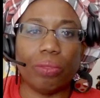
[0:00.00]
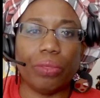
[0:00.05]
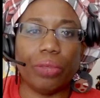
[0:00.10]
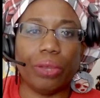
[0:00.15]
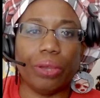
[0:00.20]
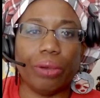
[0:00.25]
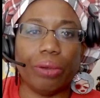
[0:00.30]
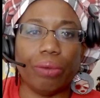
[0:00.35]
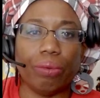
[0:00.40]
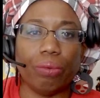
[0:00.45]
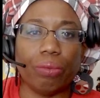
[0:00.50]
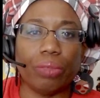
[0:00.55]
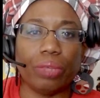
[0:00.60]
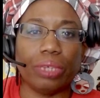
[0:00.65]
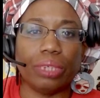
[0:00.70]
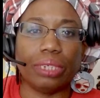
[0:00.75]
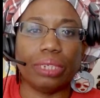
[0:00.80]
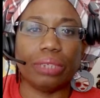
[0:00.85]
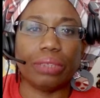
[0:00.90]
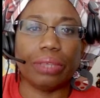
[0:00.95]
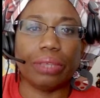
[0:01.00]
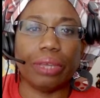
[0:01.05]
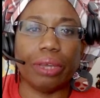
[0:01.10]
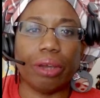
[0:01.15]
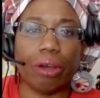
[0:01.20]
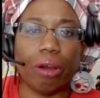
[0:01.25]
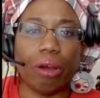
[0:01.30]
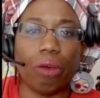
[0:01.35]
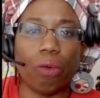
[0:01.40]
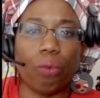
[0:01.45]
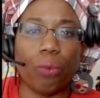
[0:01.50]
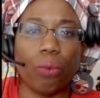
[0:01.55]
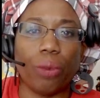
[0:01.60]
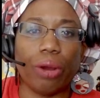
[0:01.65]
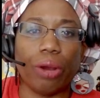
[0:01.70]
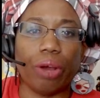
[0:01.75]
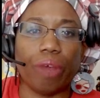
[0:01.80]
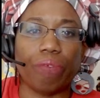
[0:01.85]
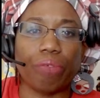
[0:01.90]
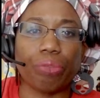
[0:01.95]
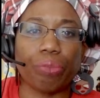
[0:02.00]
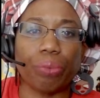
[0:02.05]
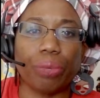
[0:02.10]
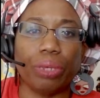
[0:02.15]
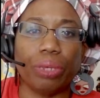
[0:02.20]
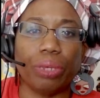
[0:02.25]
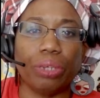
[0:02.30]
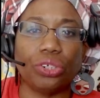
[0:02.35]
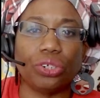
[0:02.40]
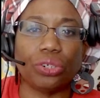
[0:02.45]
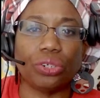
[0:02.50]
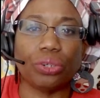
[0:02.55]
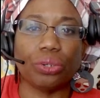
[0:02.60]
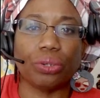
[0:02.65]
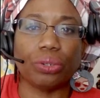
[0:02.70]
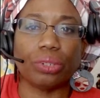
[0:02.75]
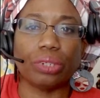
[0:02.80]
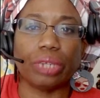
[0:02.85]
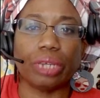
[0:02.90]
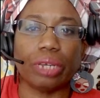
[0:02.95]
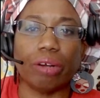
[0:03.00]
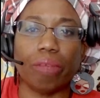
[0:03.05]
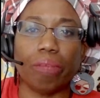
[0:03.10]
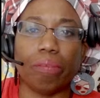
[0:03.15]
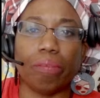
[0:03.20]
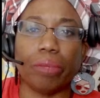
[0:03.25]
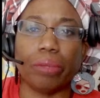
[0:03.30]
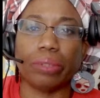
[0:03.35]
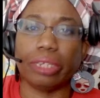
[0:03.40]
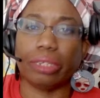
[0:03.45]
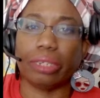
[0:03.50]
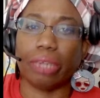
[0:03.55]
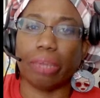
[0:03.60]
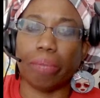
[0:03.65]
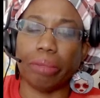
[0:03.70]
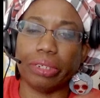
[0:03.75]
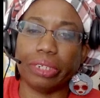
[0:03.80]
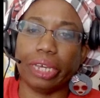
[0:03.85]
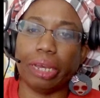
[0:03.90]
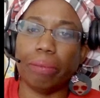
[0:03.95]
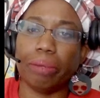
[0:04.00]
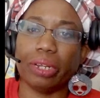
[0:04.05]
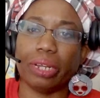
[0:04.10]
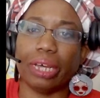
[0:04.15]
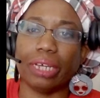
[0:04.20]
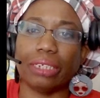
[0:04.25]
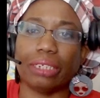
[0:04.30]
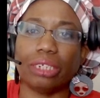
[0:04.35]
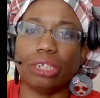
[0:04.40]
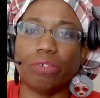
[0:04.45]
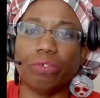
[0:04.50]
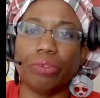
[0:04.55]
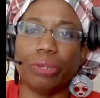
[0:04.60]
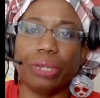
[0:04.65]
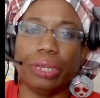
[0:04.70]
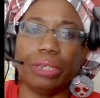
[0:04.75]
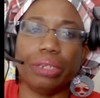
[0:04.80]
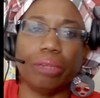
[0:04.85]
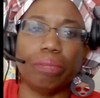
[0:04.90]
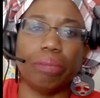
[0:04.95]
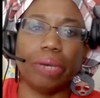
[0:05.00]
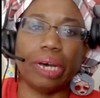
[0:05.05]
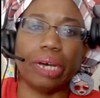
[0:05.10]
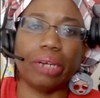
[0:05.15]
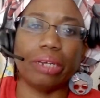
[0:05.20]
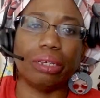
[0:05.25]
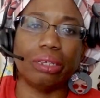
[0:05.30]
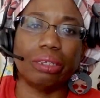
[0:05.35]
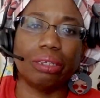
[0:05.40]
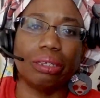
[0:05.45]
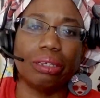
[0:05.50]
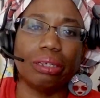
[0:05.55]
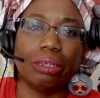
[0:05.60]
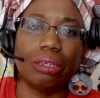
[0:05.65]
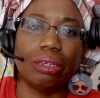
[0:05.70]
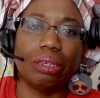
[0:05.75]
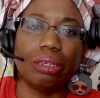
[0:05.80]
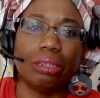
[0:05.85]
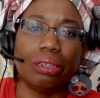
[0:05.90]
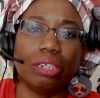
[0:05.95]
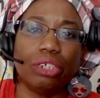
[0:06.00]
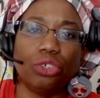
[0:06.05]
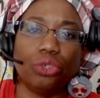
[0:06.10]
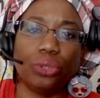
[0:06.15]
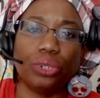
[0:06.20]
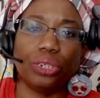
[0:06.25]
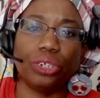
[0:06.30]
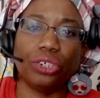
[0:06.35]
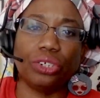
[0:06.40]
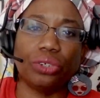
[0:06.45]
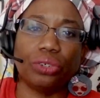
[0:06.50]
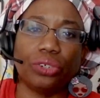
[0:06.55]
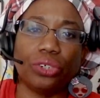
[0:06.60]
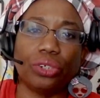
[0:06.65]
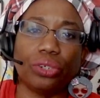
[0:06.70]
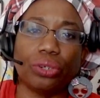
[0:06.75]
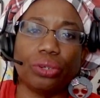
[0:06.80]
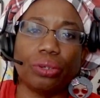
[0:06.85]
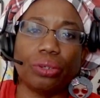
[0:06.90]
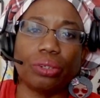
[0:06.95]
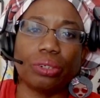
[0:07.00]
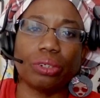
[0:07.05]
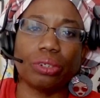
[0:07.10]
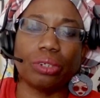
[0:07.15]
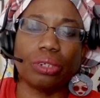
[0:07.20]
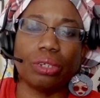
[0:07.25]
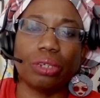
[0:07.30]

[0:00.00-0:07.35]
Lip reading: They said they are aware of three sugars that are that metabolize differently in the body than traditional sugars.